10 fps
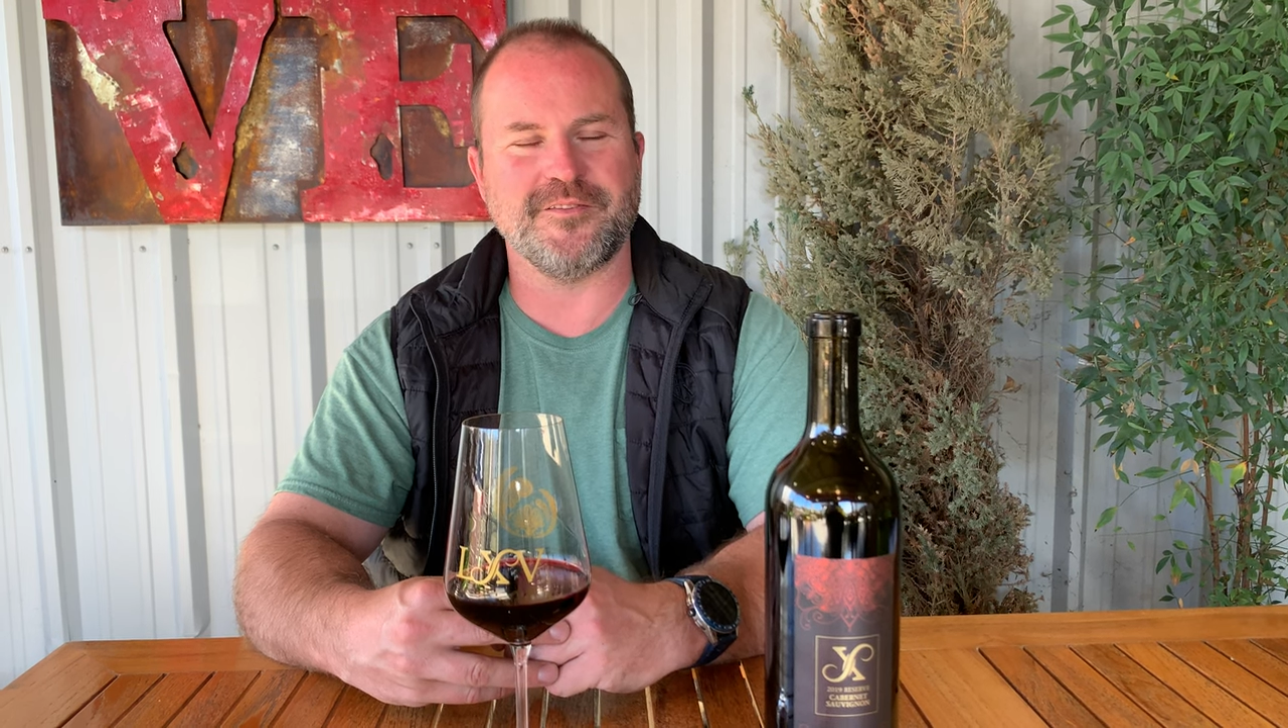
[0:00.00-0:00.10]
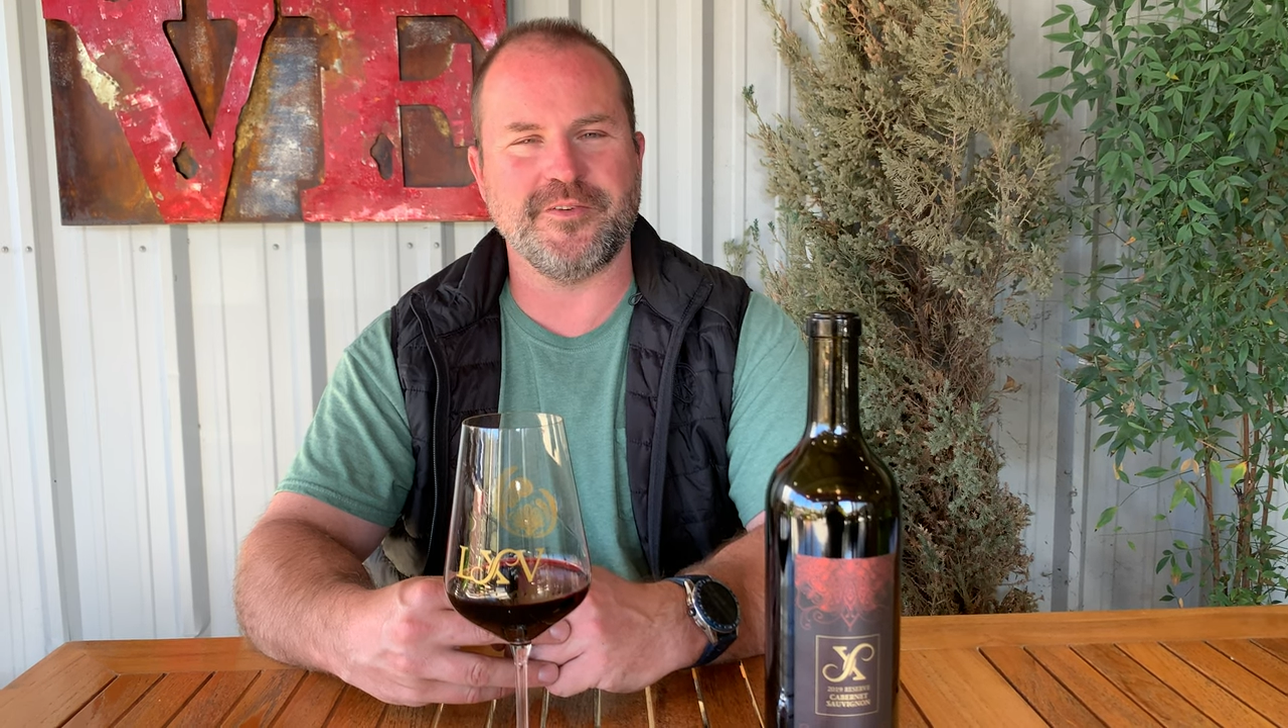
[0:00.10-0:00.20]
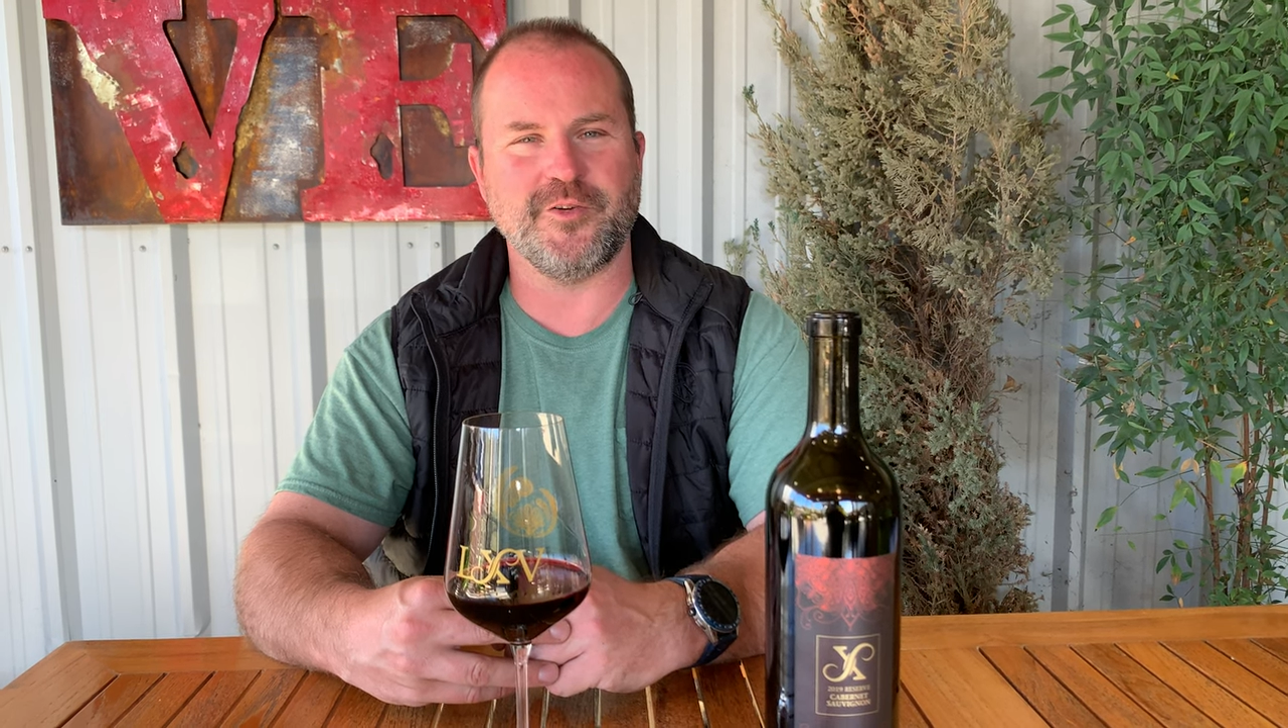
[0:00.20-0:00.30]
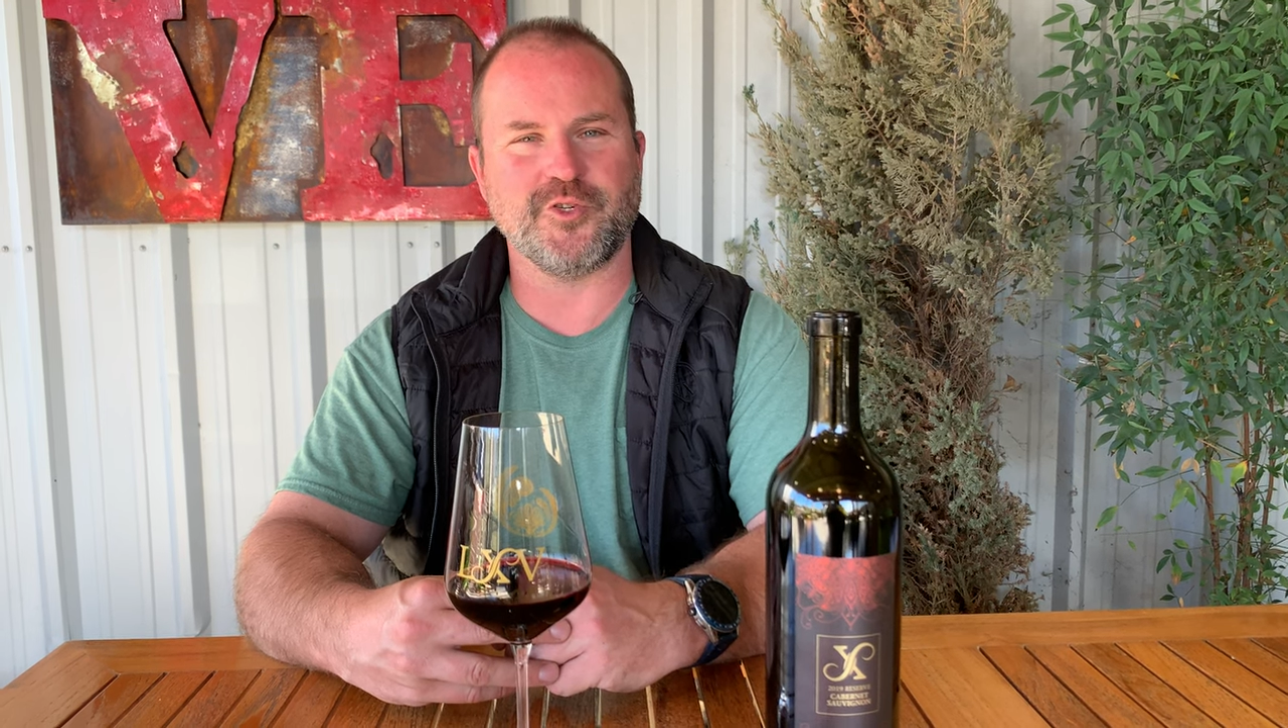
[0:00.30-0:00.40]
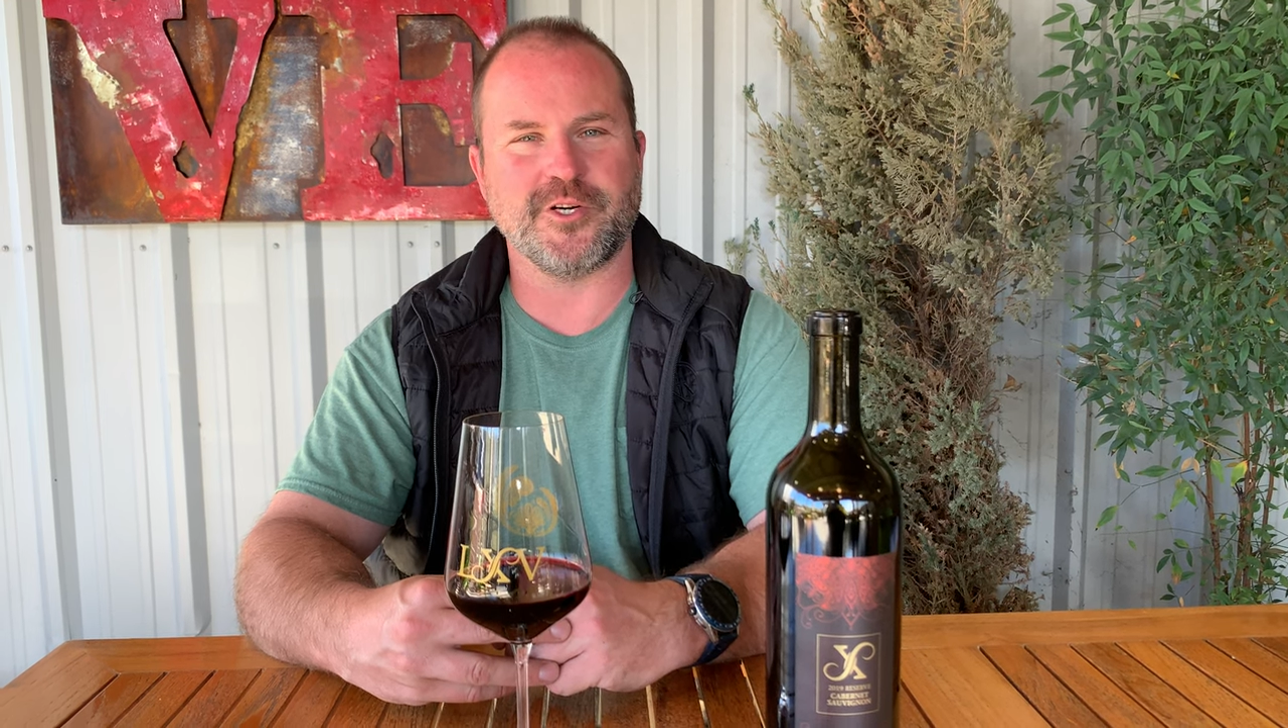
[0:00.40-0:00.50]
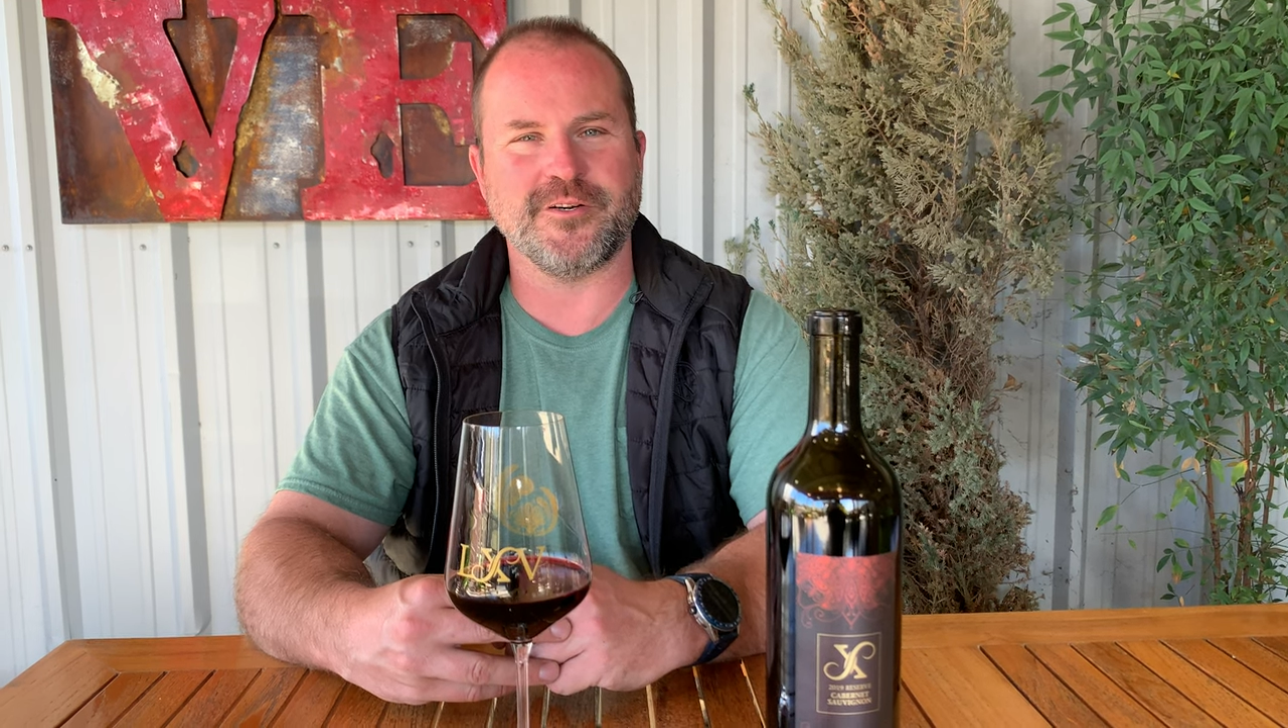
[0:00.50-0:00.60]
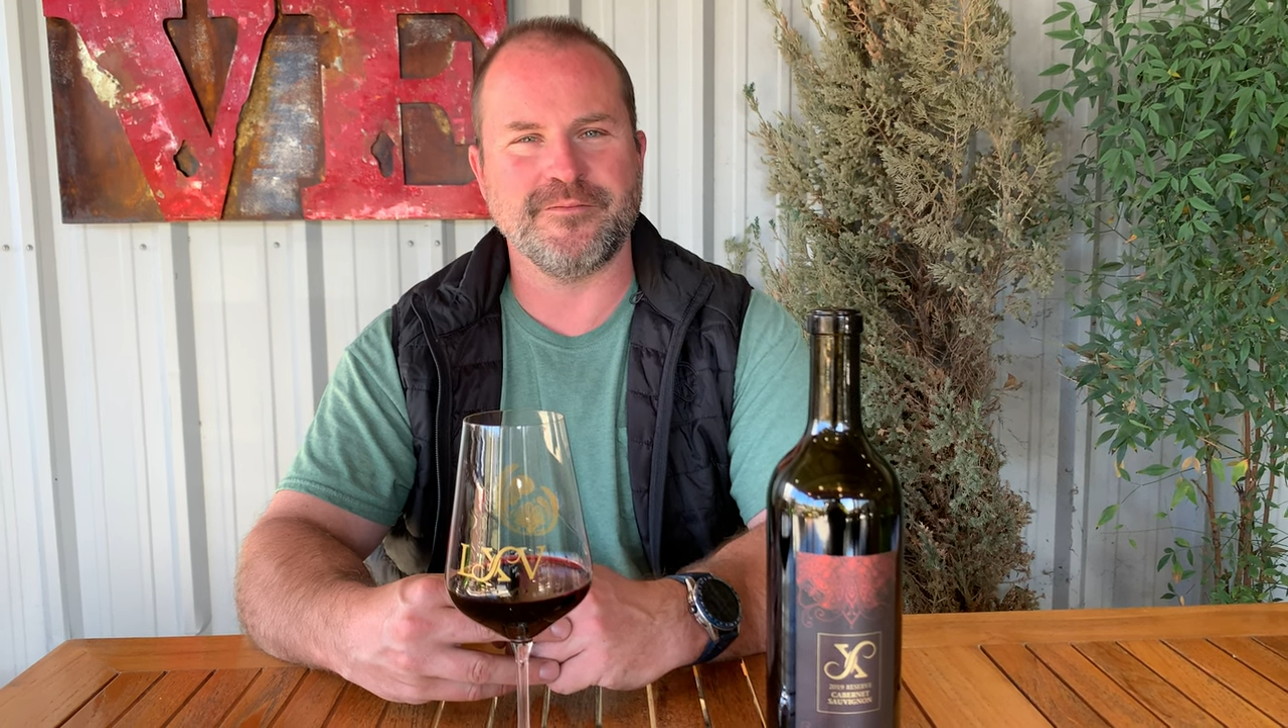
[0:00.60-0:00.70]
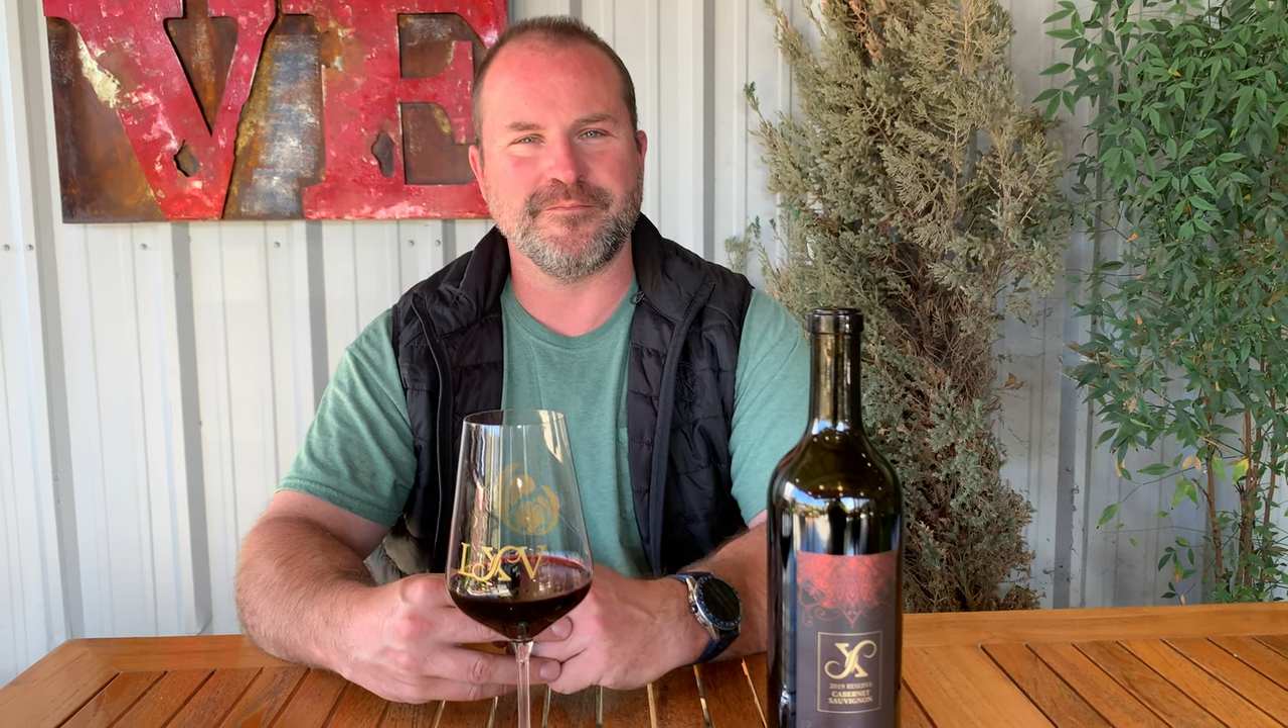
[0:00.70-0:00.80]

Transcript: the future